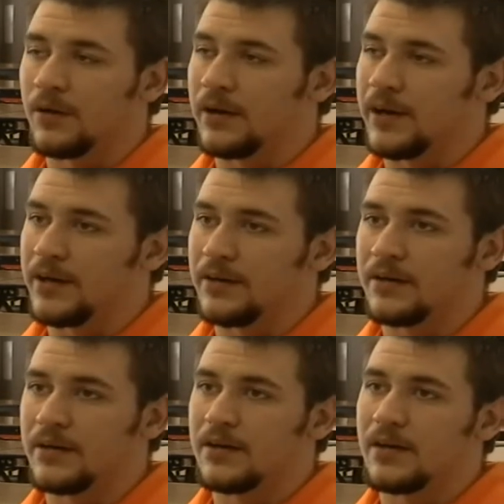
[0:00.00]
and
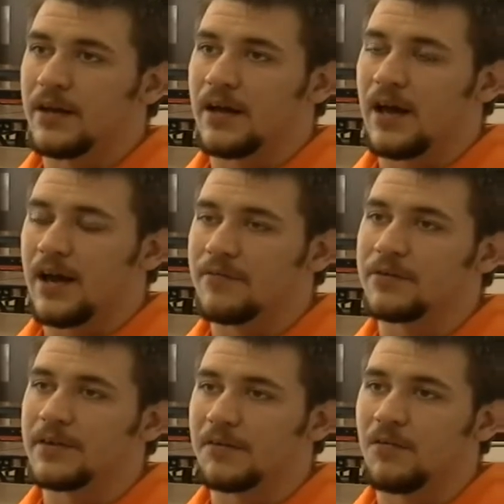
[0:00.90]

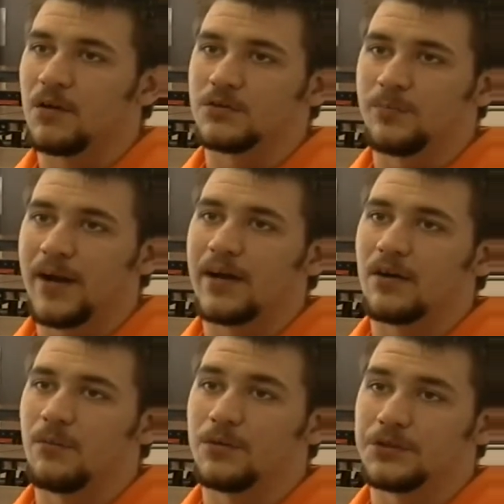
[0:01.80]
everything falls back
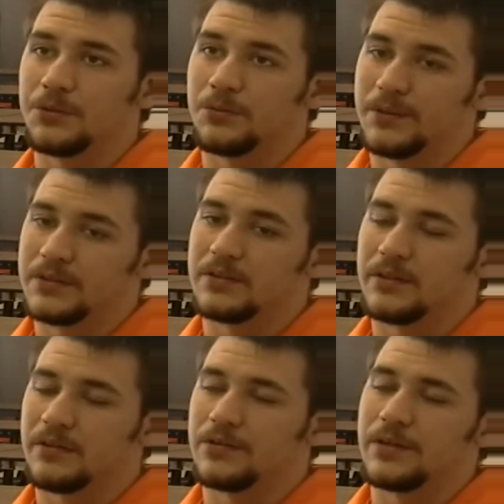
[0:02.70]
on what you originally
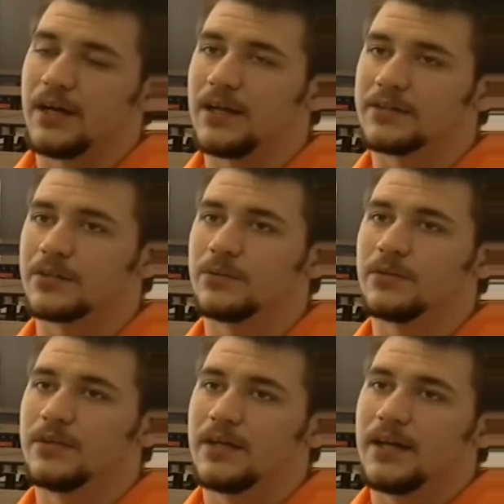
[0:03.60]
learned in high school.
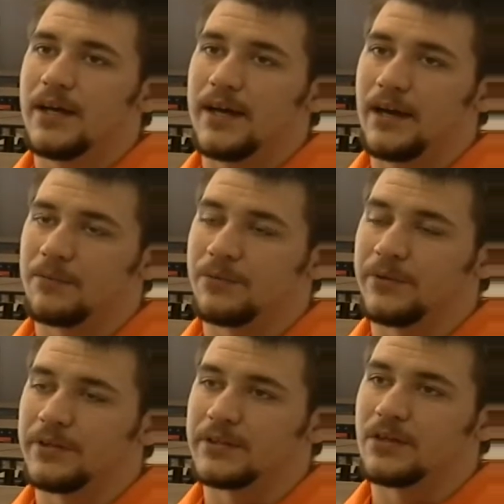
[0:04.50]
And I'm
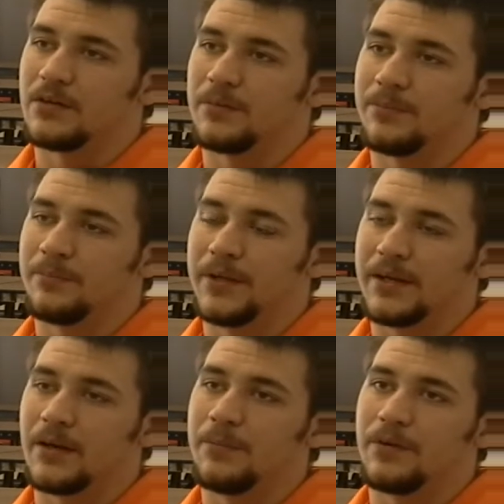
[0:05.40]
really starting to
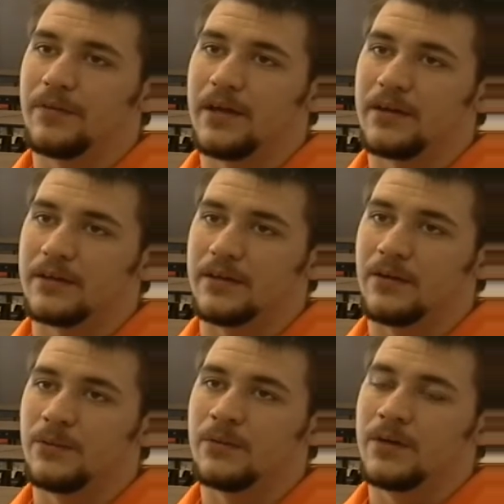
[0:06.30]
pick up on that, you
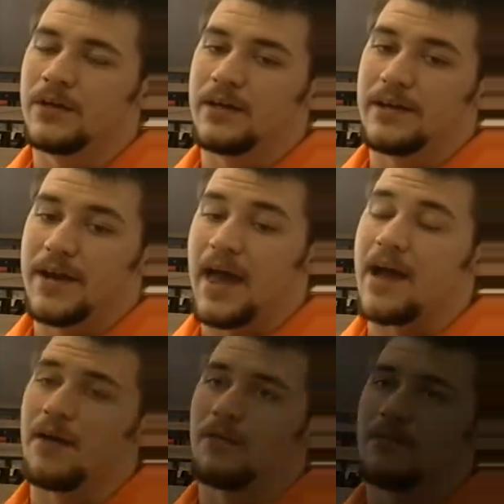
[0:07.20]
know, now.